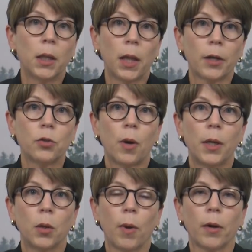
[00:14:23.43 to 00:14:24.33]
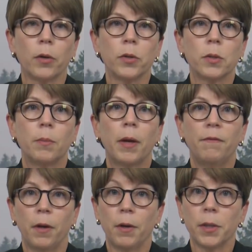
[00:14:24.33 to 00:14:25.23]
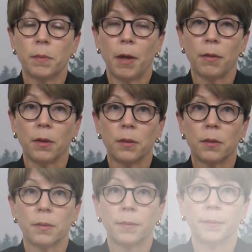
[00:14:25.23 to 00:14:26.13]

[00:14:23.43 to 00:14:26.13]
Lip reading: electronic records by various methods.